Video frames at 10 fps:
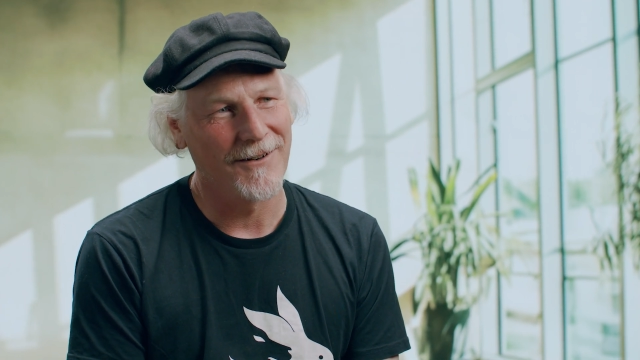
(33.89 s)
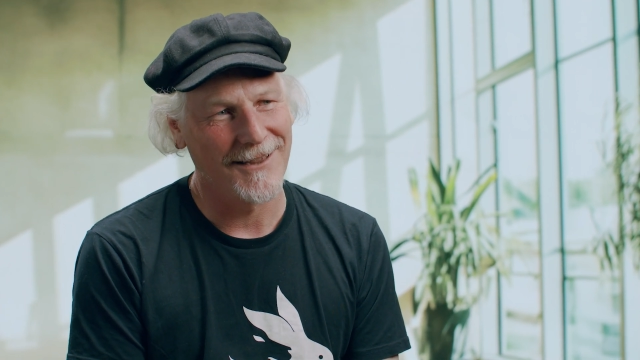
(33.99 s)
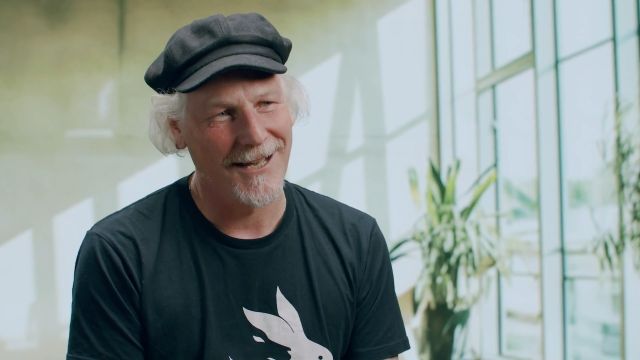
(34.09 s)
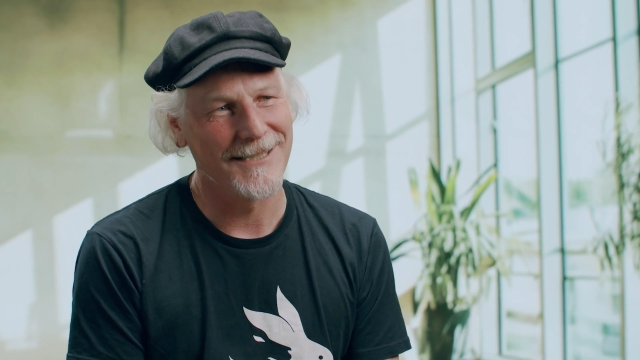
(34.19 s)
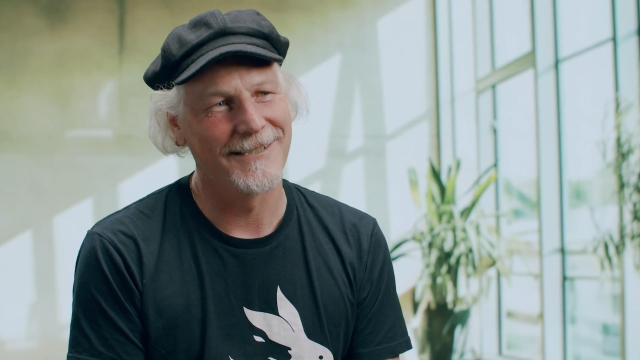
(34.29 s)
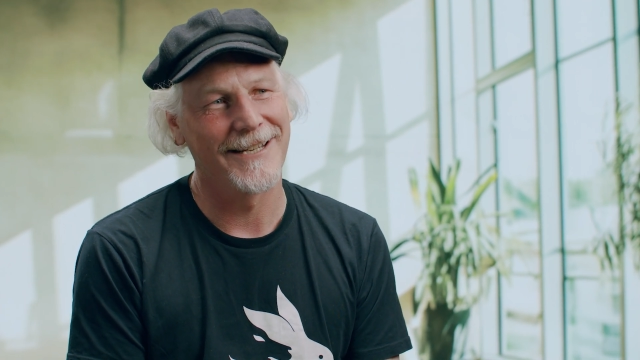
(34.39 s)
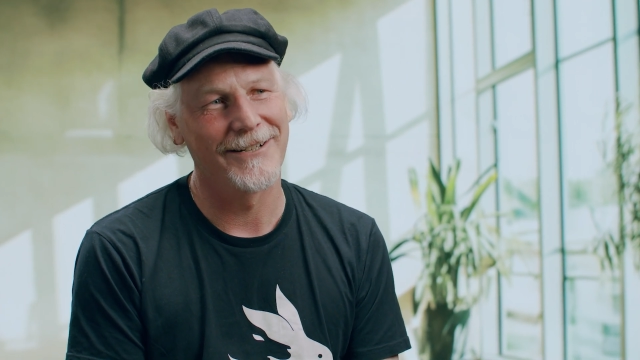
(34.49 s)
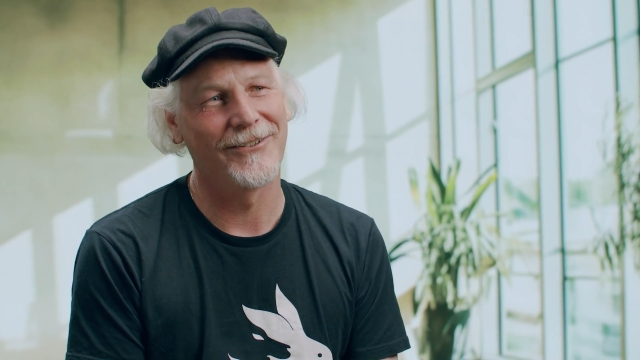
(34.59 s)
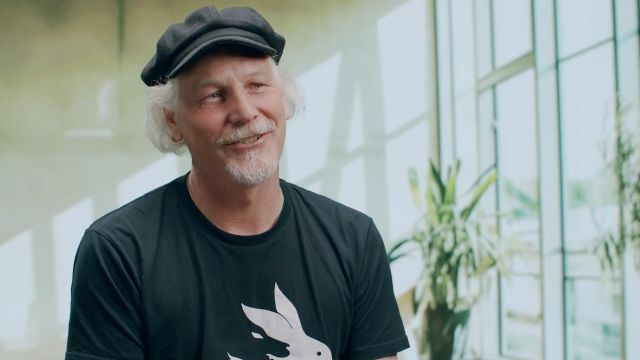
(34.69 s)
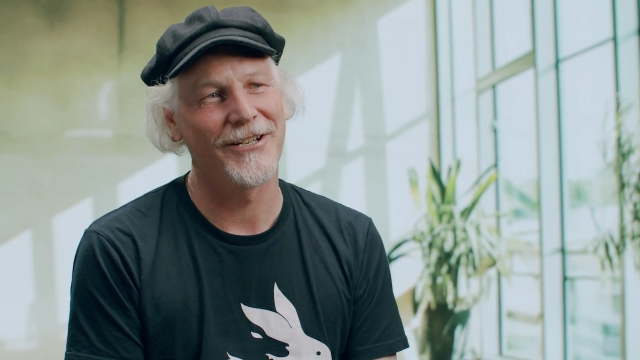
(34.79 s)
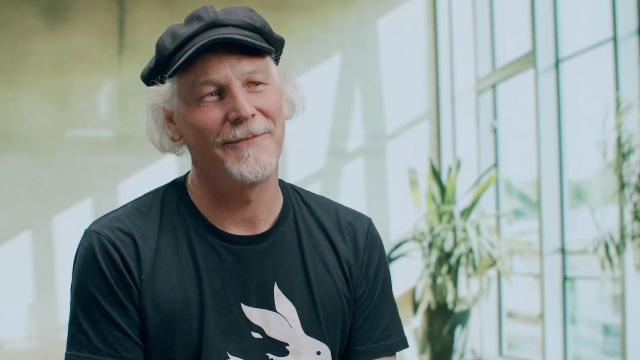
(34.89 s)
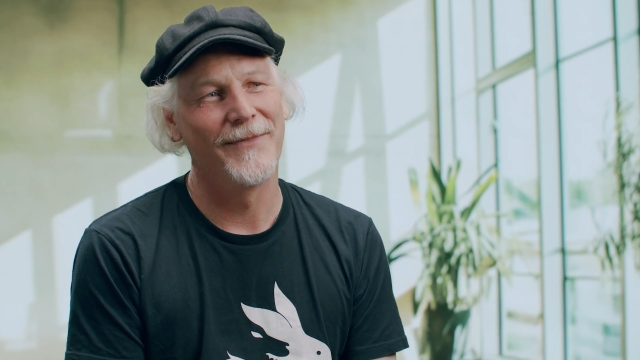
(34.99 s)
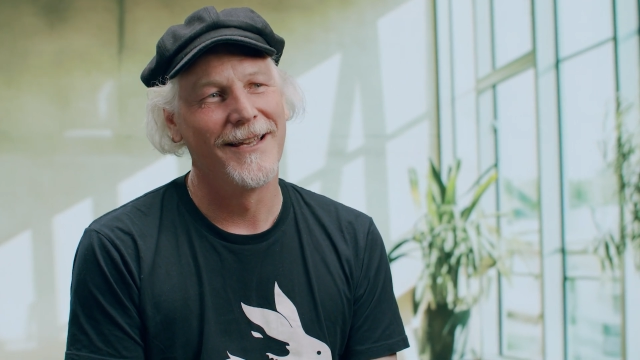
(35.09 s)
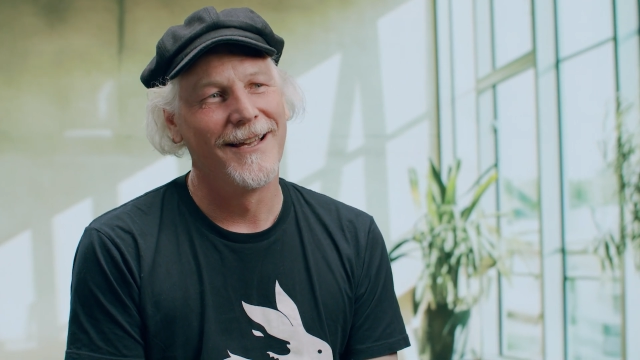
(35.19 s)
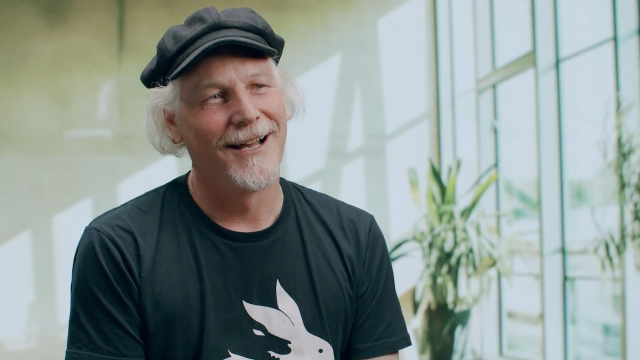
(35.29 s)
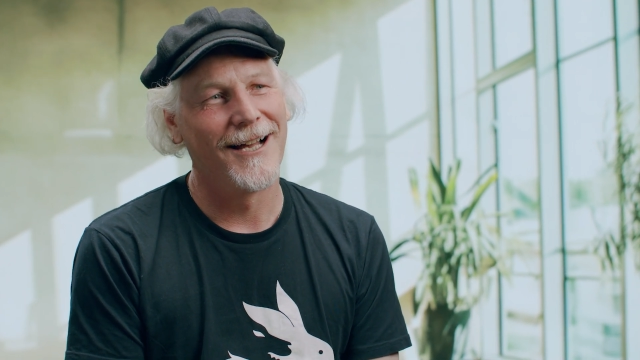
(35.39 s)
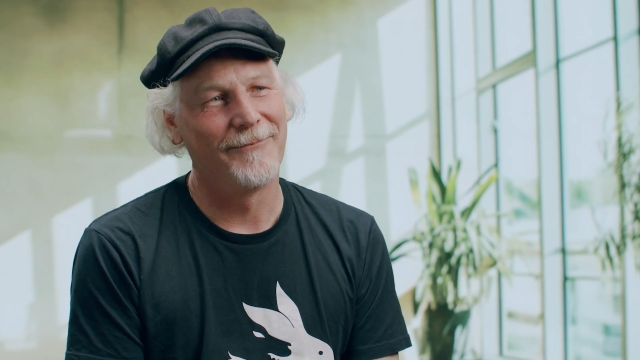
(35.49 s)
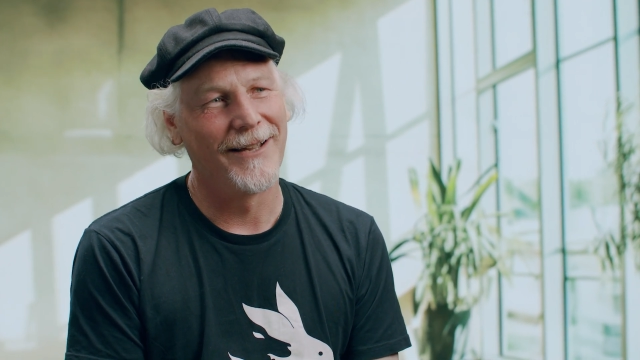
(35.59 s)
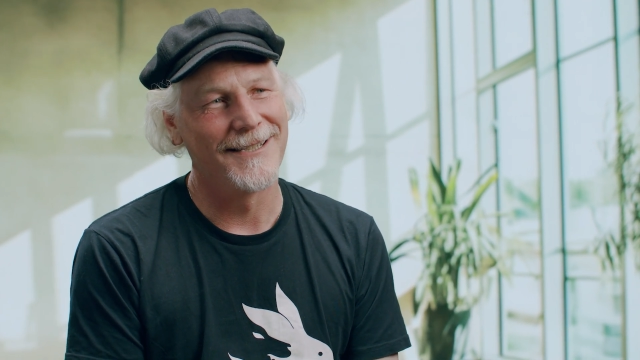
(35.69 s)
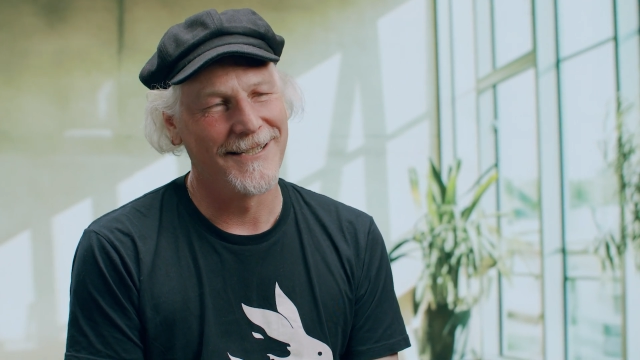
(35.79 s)
class of technology
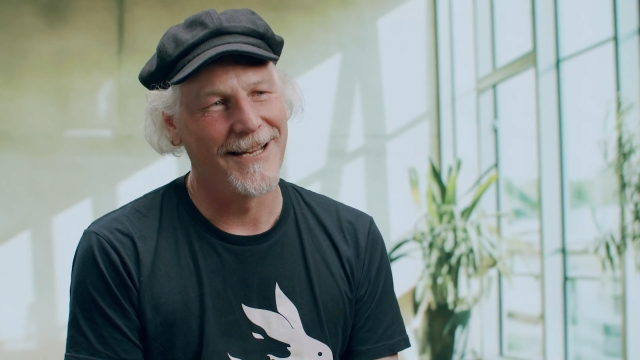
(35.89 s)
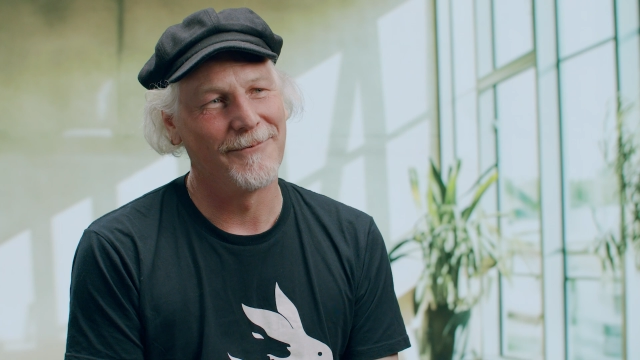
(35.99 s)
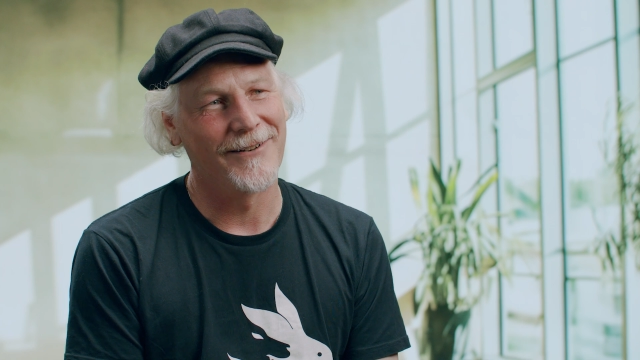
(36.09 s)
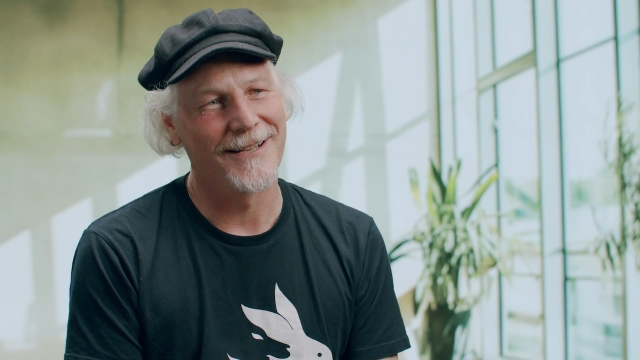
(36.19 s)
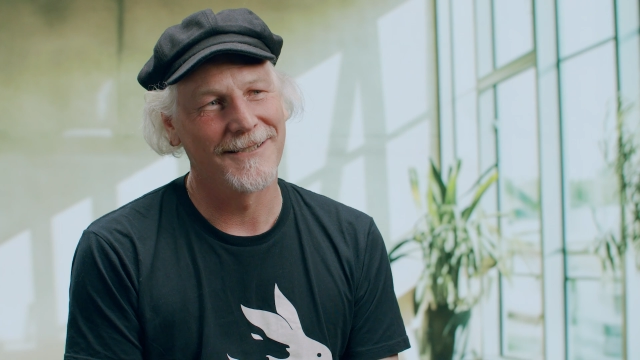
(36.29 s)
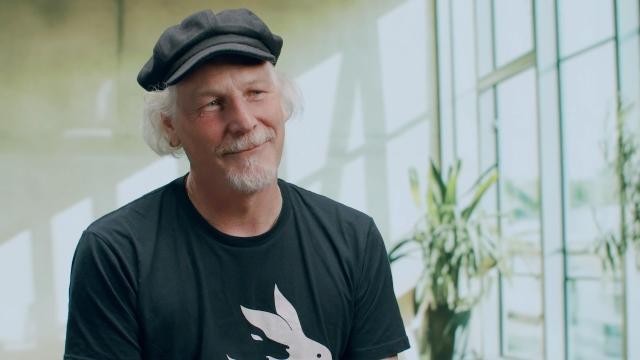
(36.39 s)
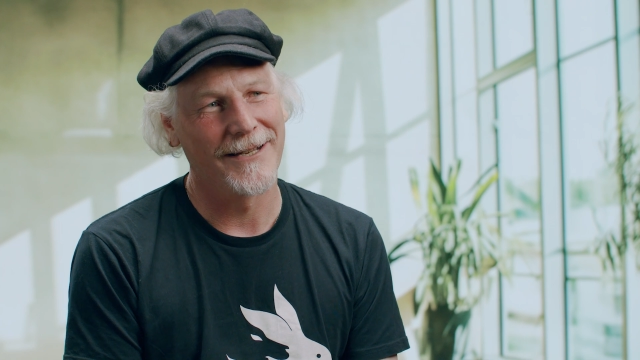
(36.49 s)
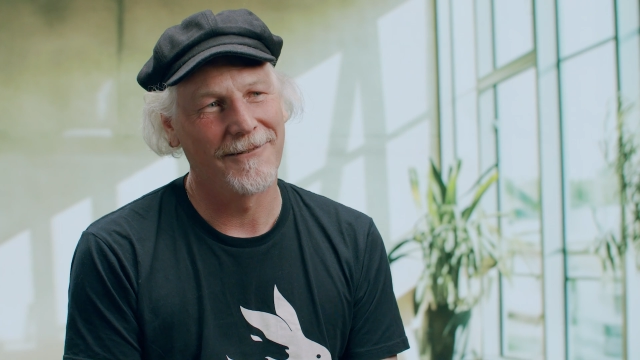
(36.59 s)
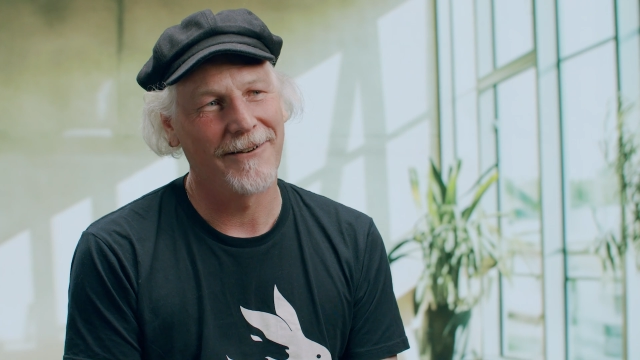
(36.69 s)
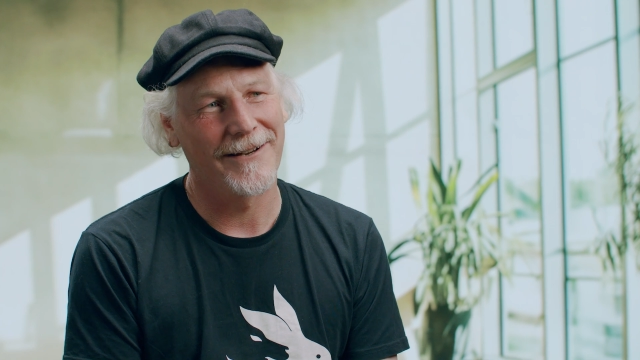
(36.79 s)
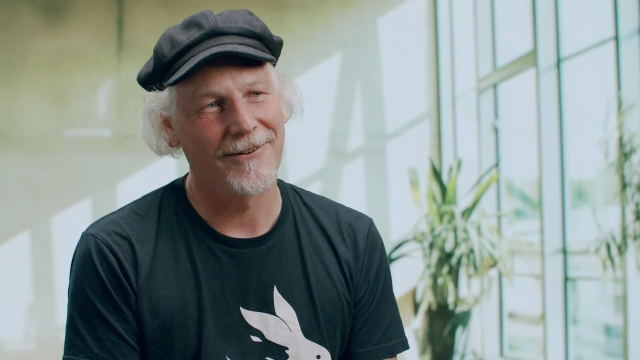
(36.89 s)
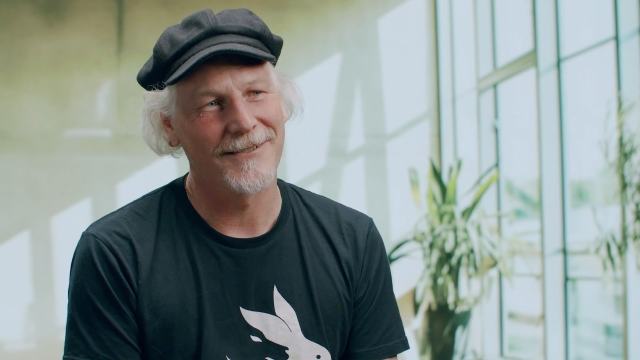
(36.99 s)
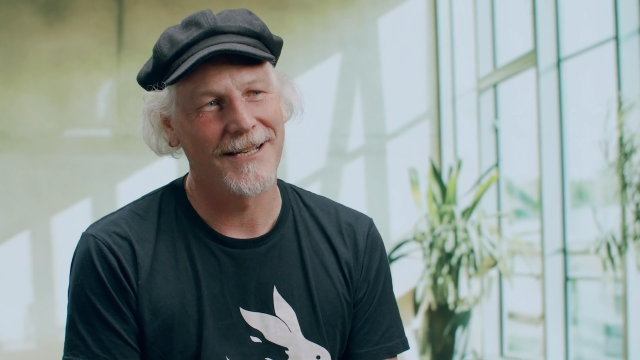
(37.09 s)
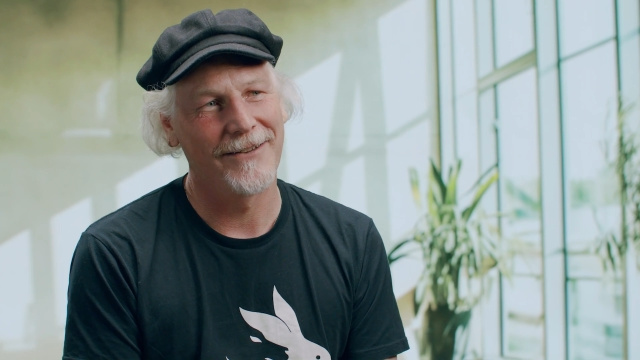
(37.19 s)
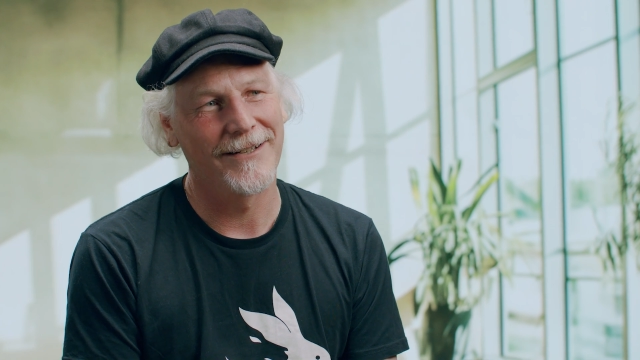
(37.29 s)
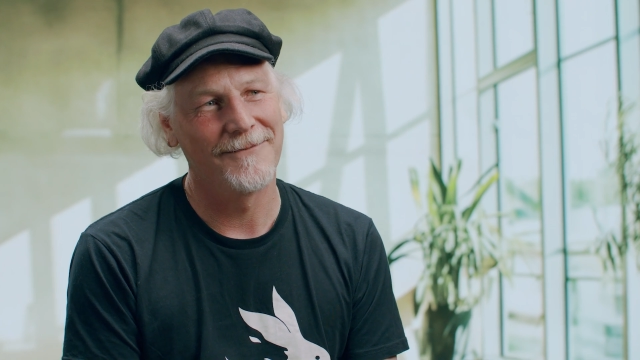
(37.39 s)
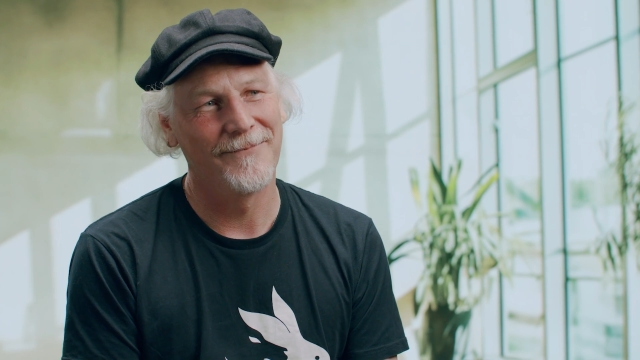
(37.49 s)
has enabled us to make a great cost saving.